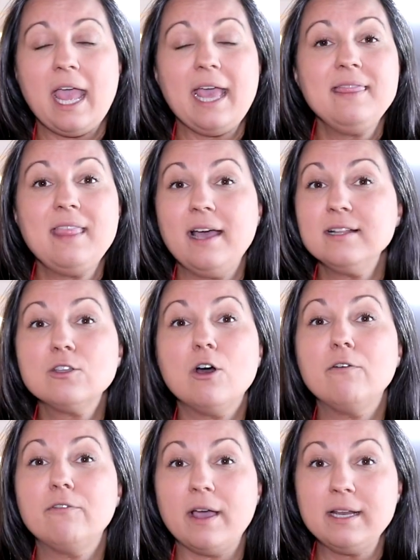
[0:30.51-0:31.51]
And that's
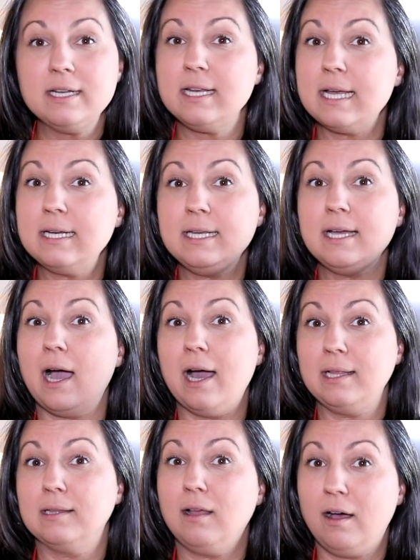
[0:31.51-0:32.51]
all fine and dandy.
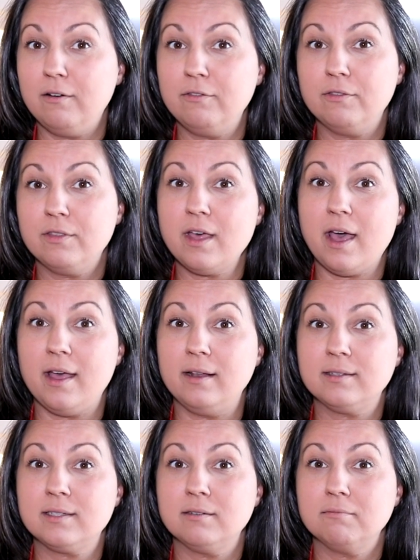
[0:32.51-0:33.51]
I love
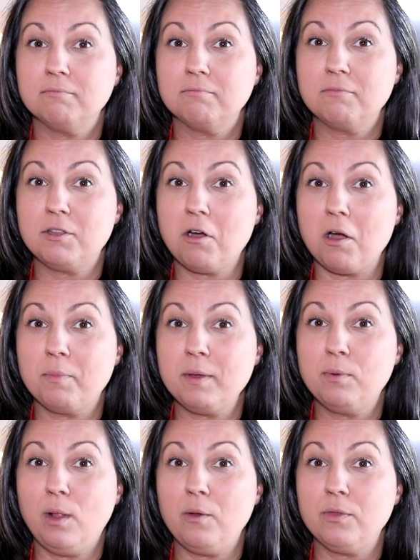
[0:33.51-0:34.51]
that there are
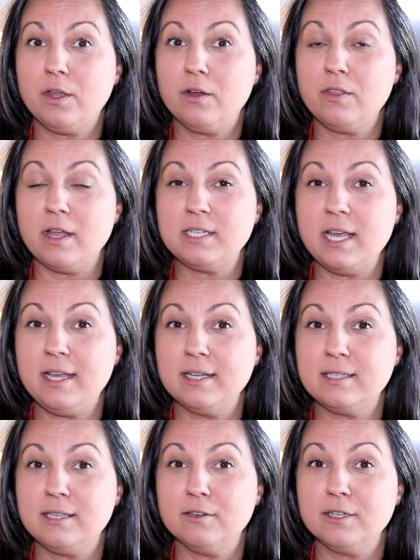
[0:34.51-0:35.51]
people out there that take
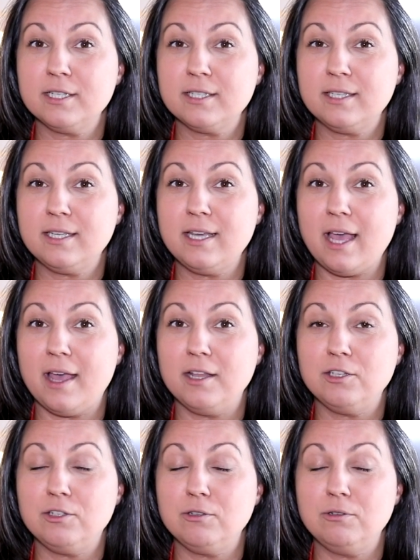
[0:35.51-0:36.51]
it seriously
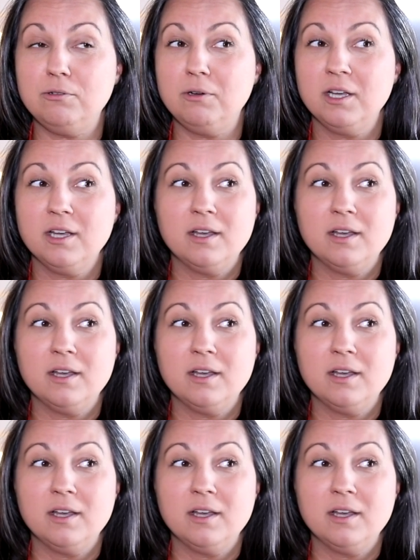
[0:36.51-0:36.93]
and do